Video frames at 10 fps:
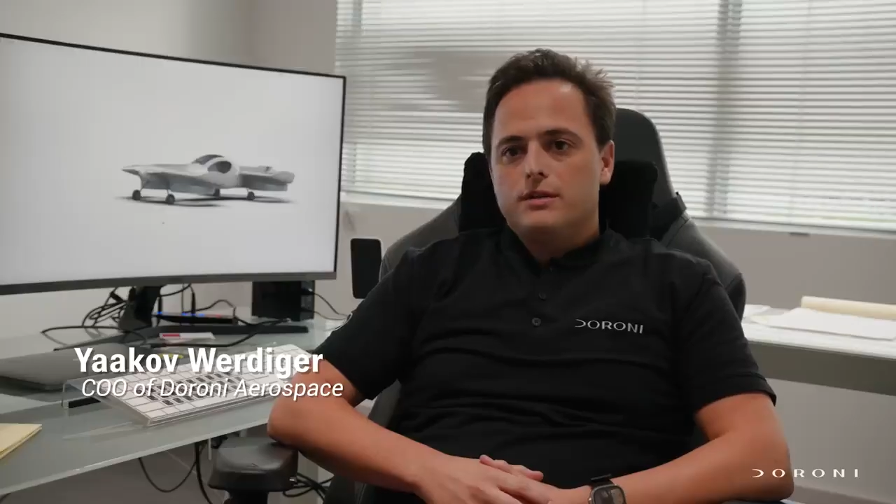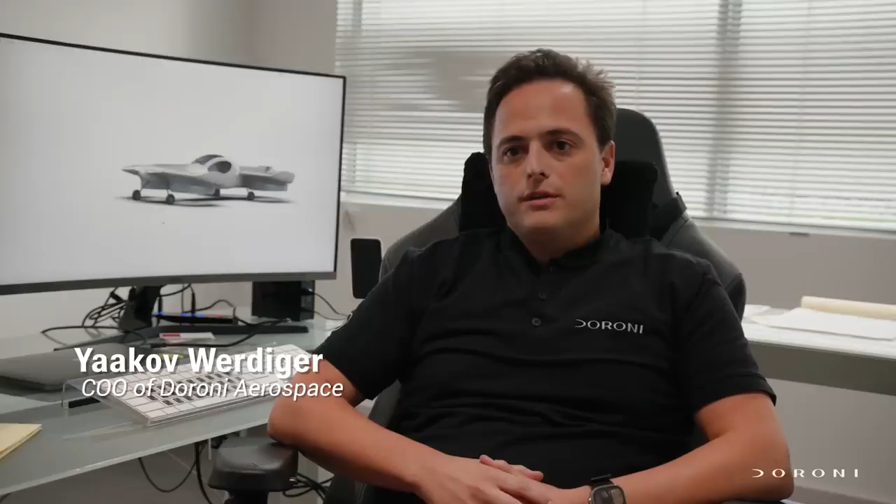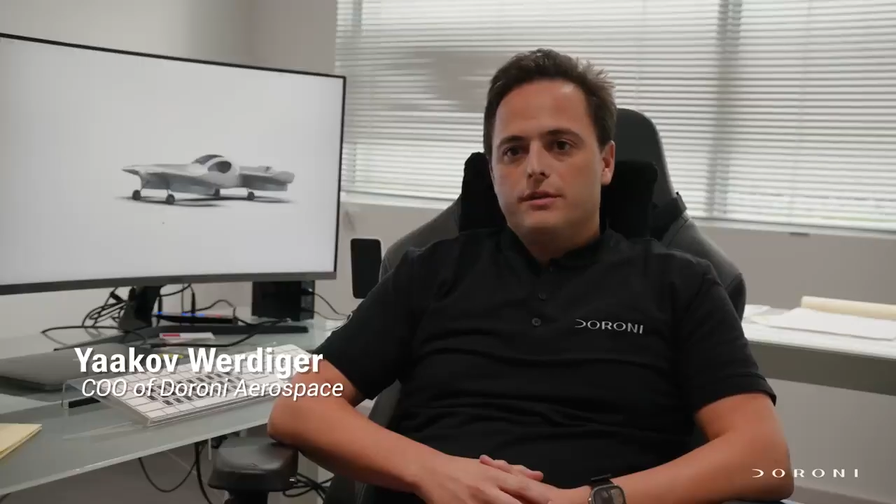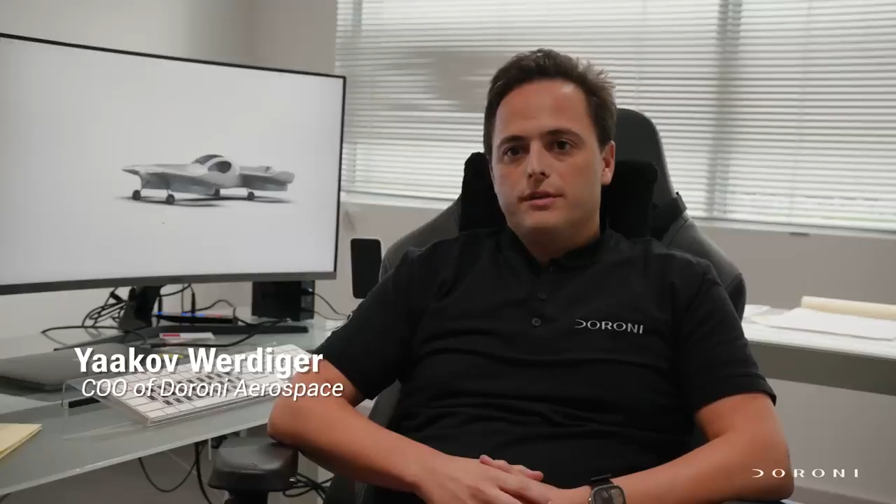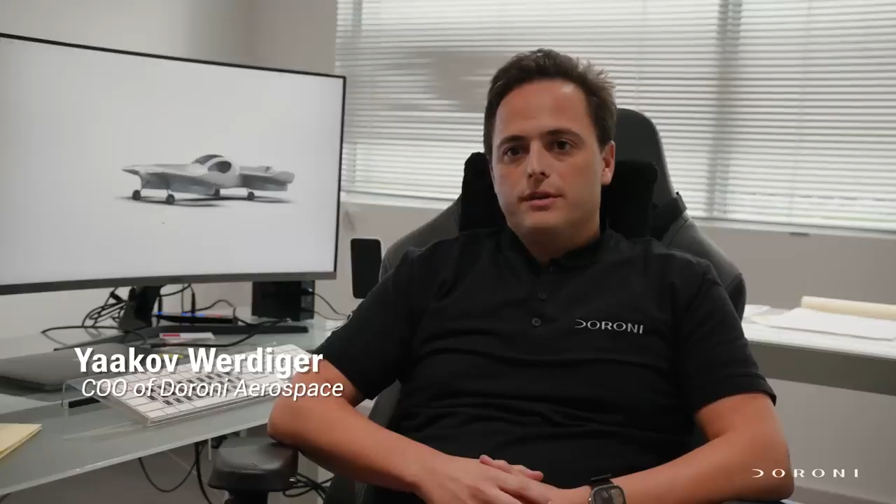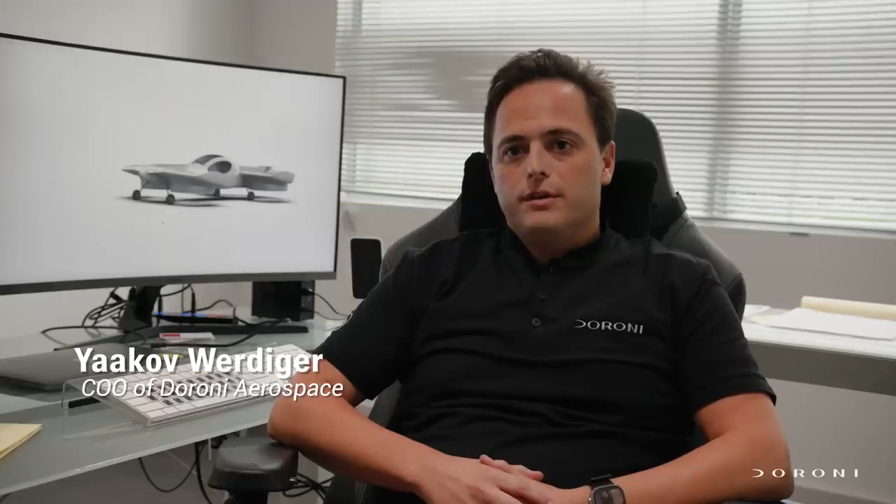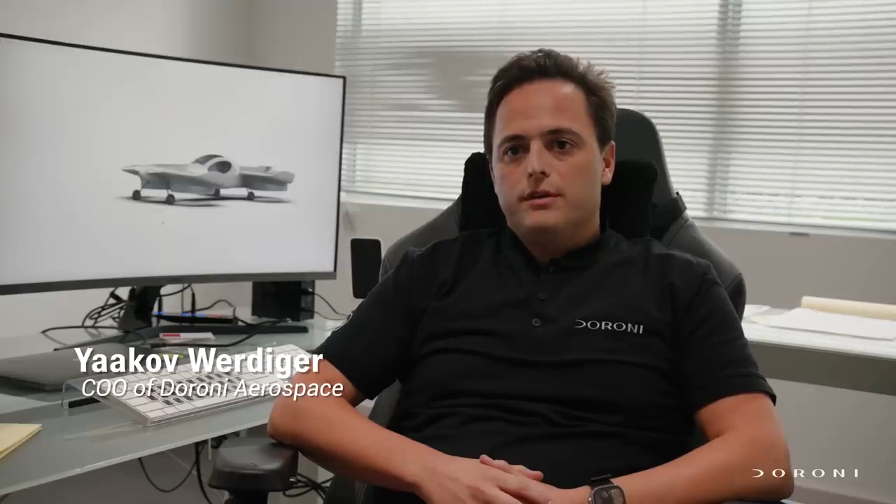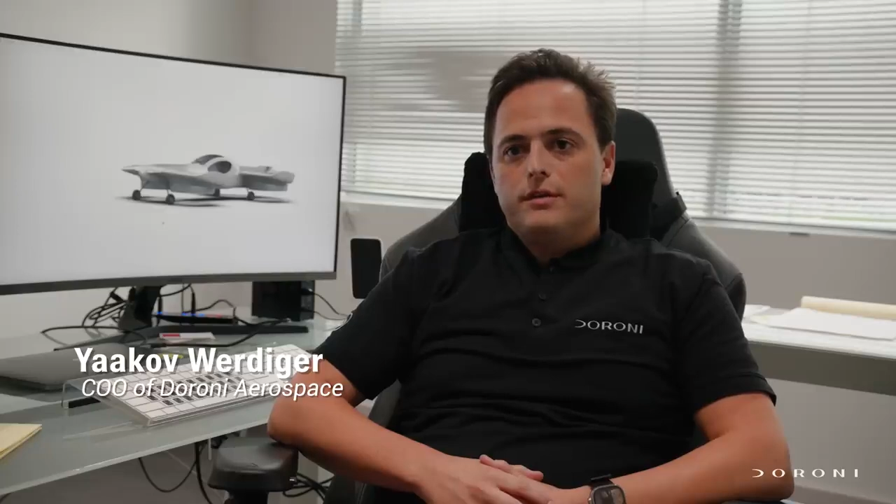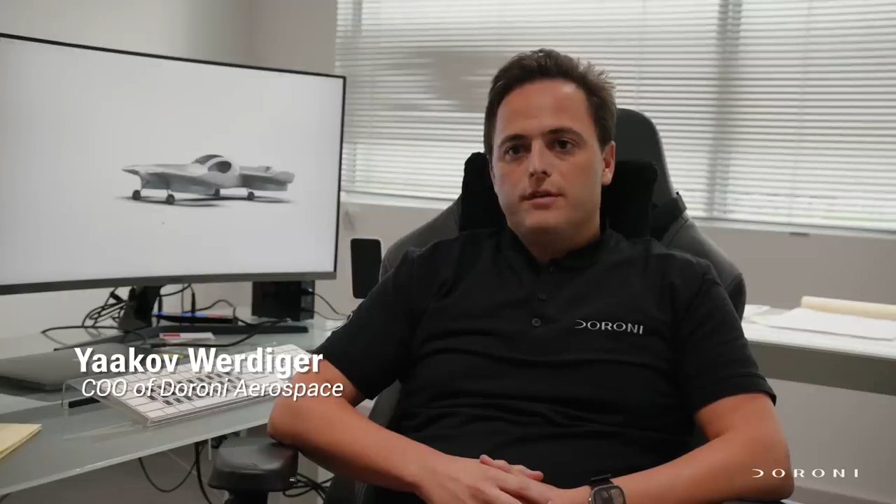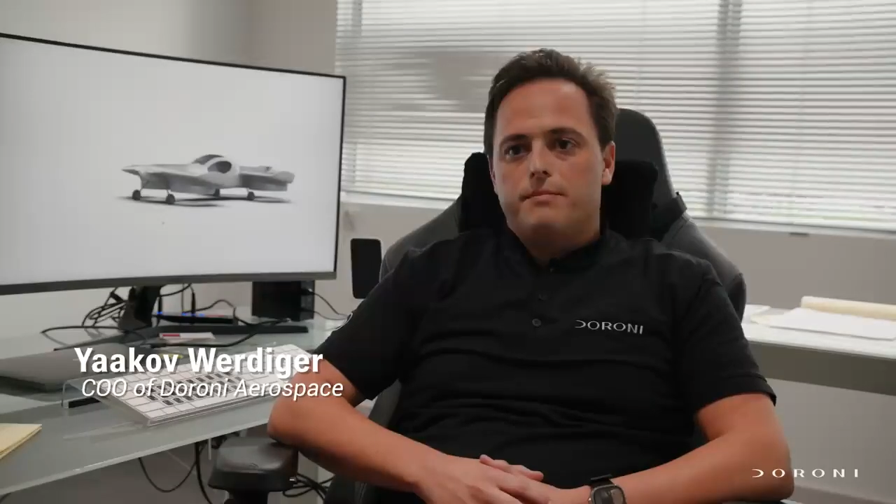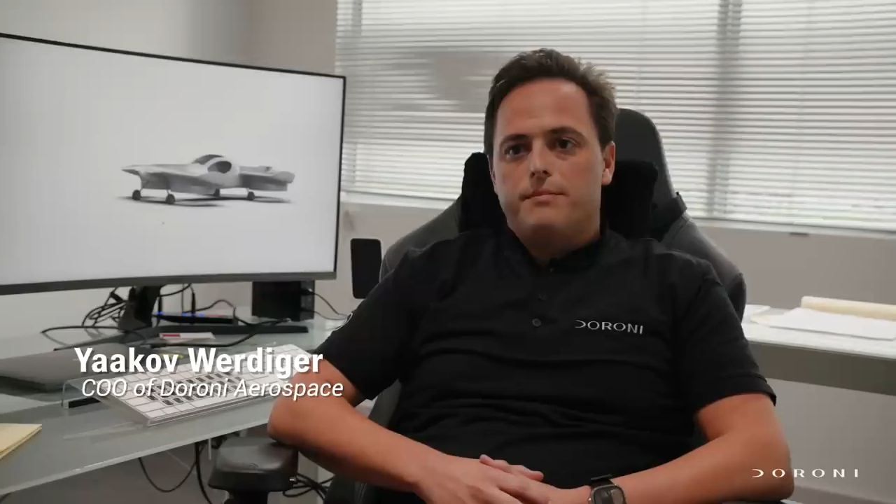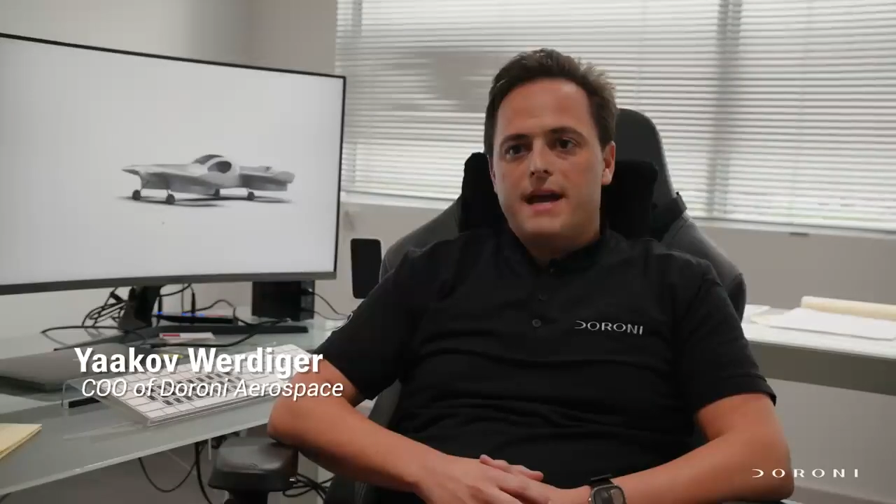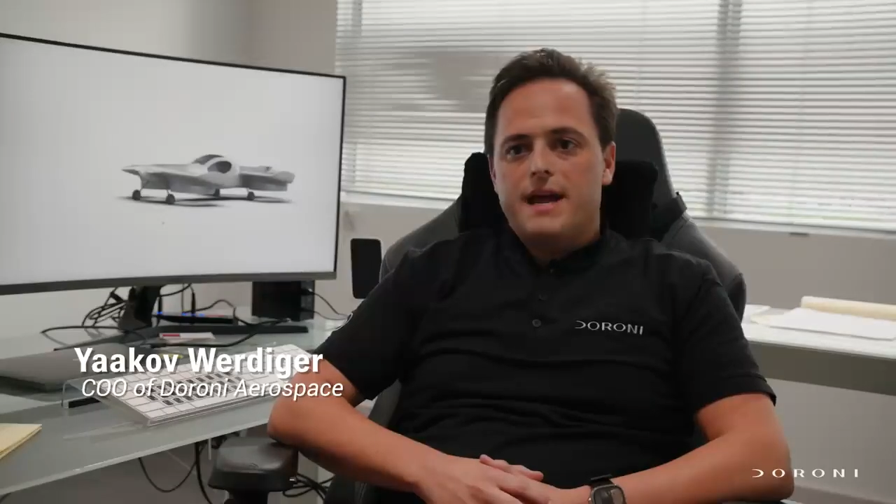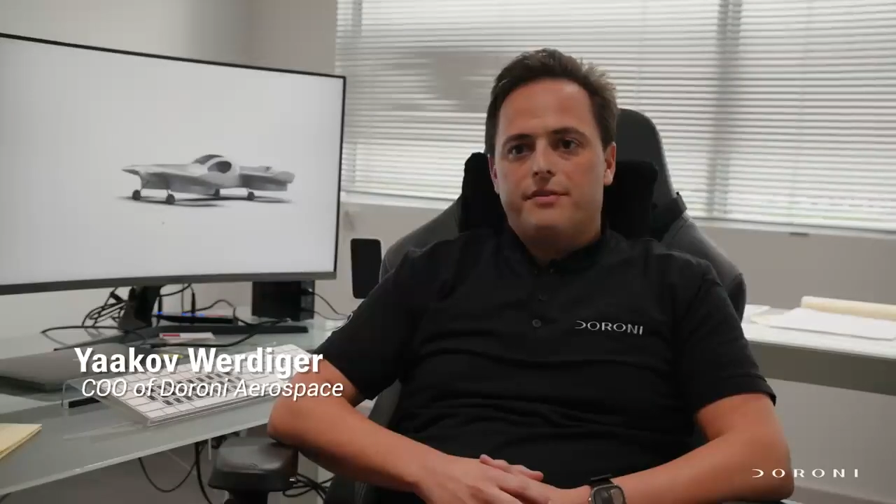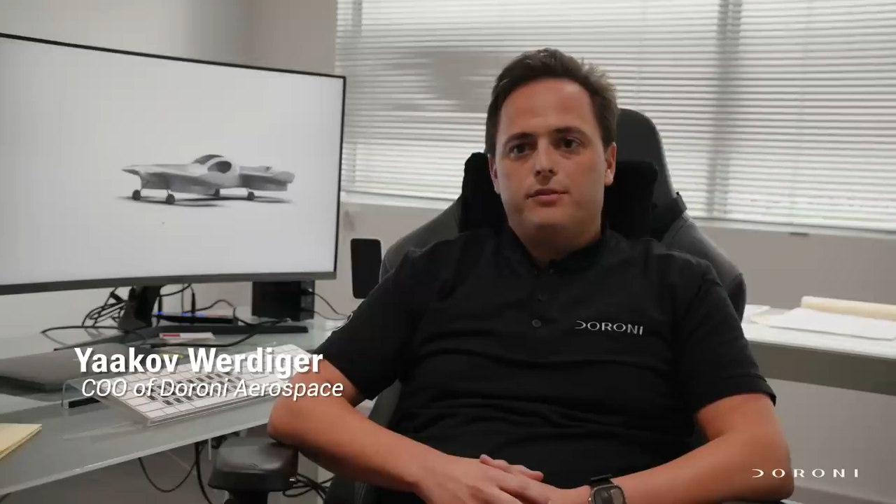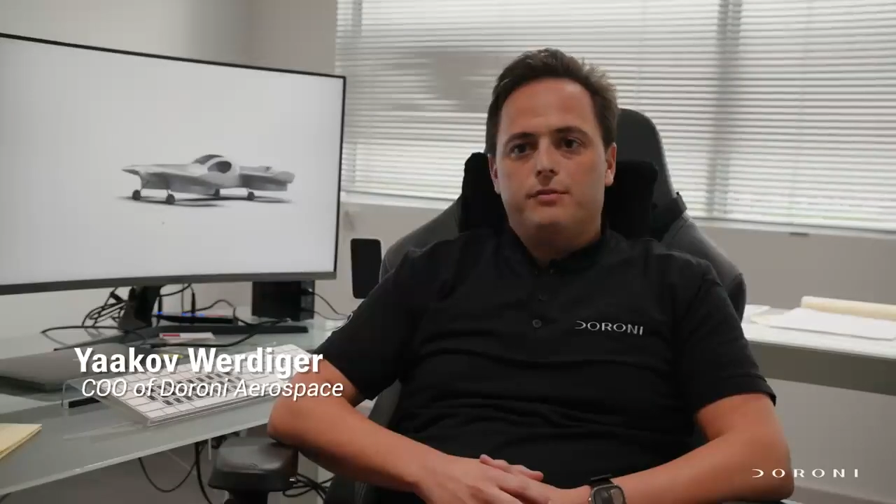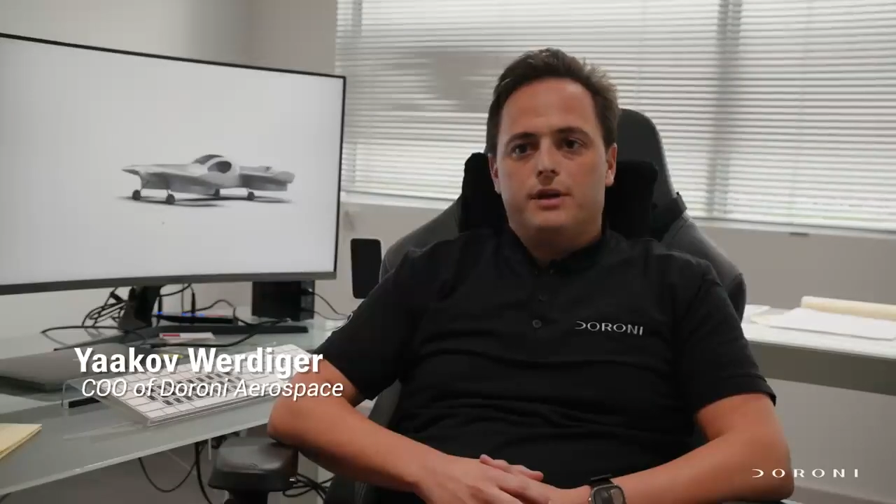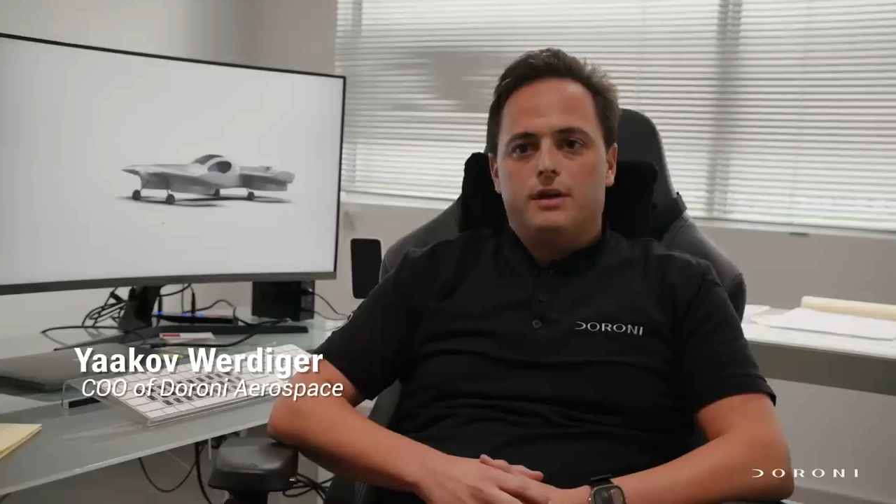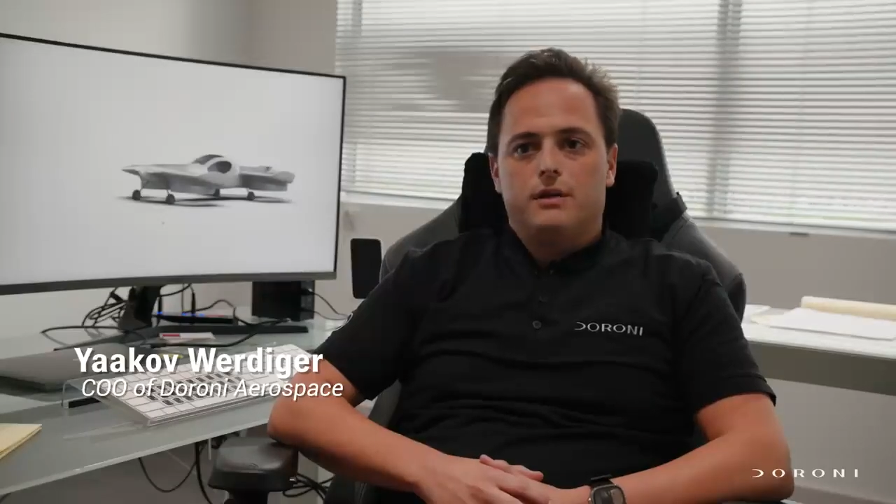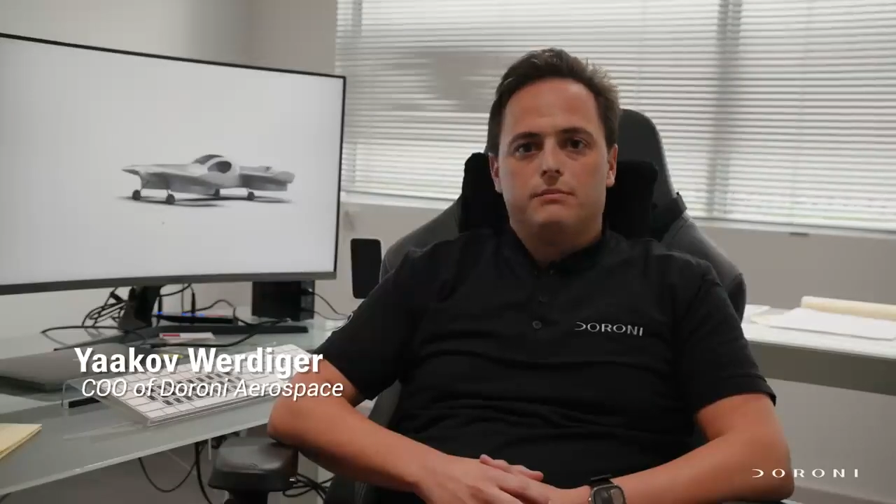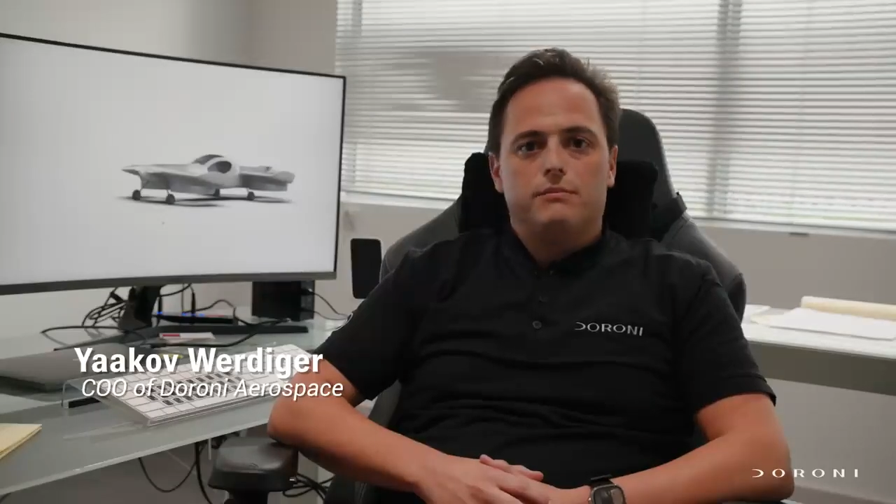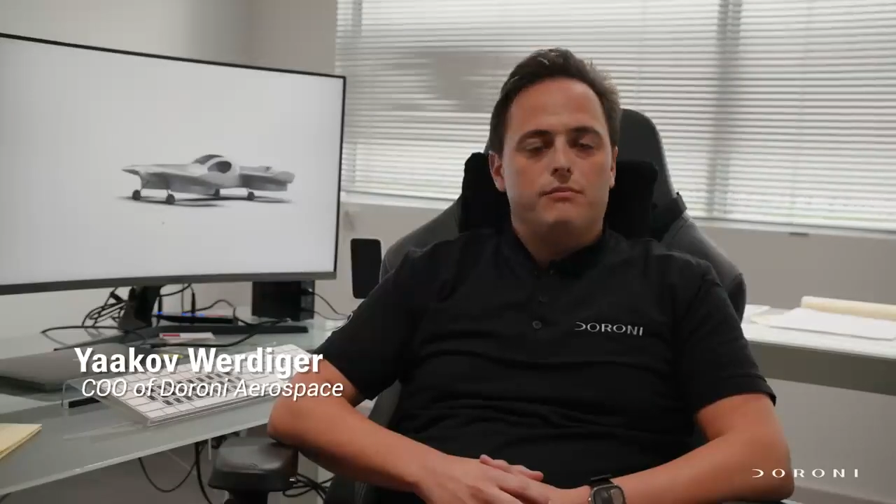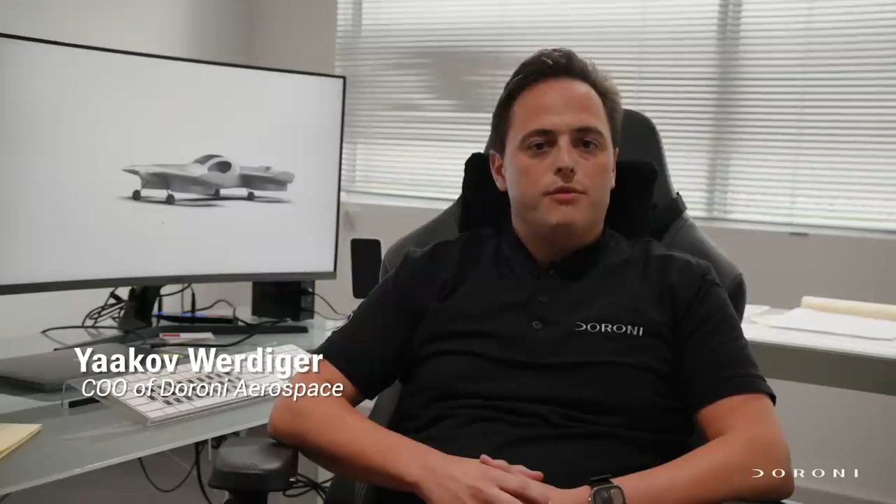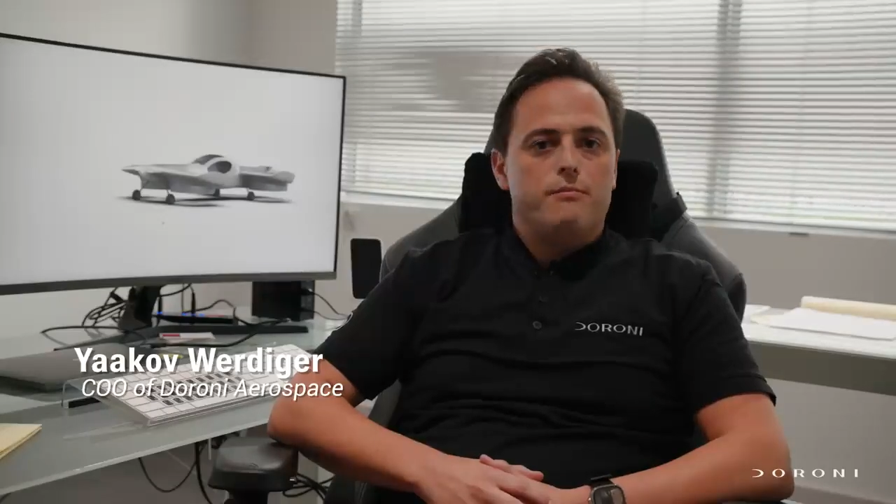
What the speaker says: is on the path to become